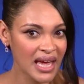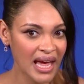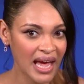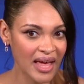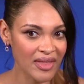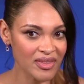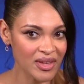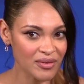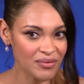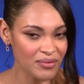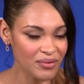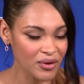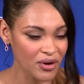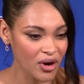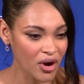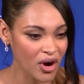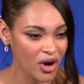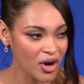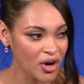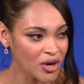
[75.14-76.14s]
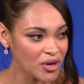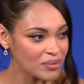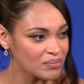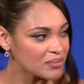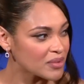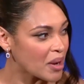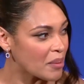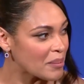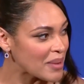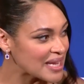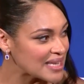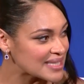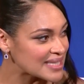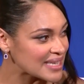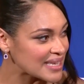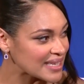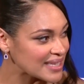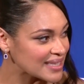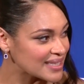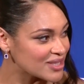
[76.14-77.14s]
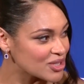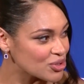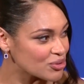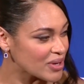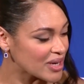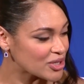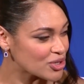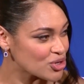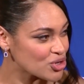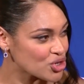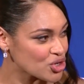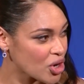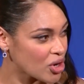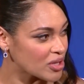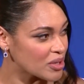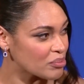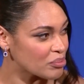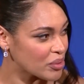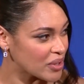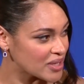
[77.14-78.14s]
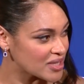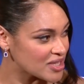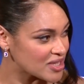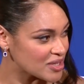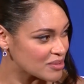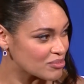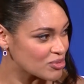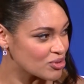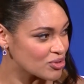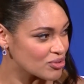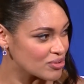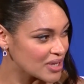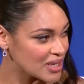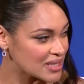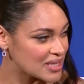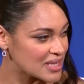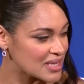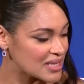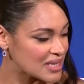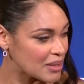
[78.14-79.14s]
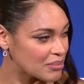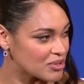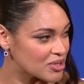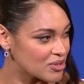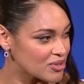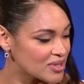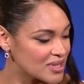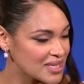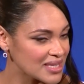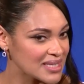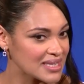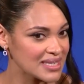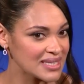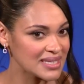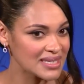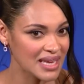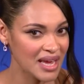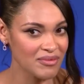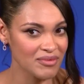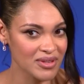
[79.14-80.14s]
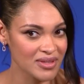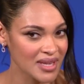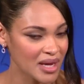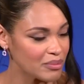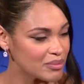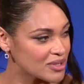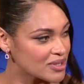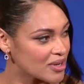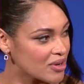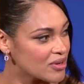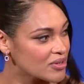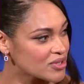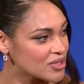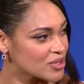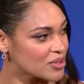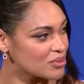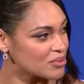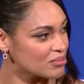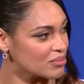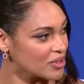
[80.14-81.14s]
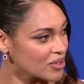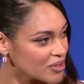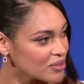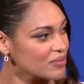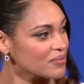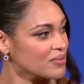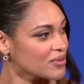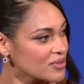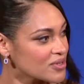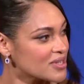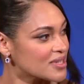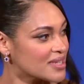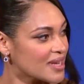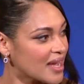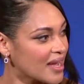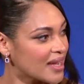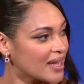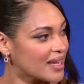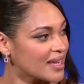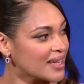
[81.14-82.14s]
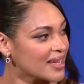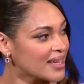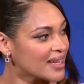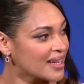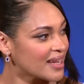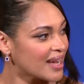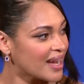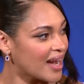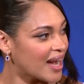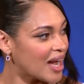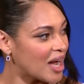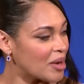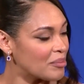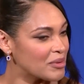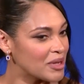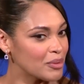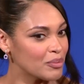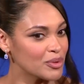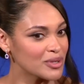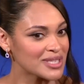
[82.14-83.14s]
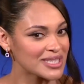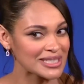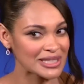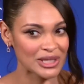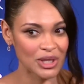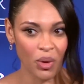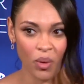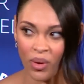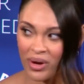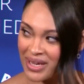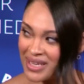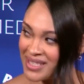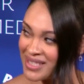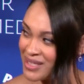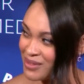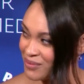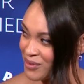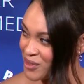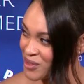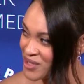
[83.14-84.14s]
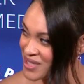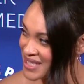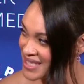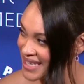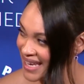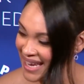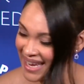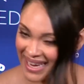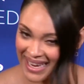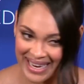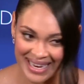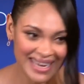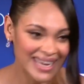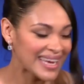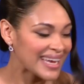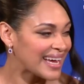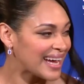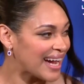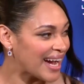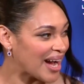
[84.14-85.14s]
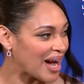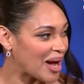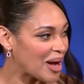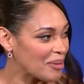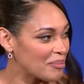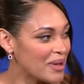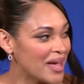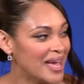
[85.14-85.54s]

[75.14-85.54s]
And then for our amazing director, Charlotte Brändström, who mm-hmm. directed episode six and seven, that was also her first day. Mm-hmm. Um, it was Lloyd's first day. Yeah. Um,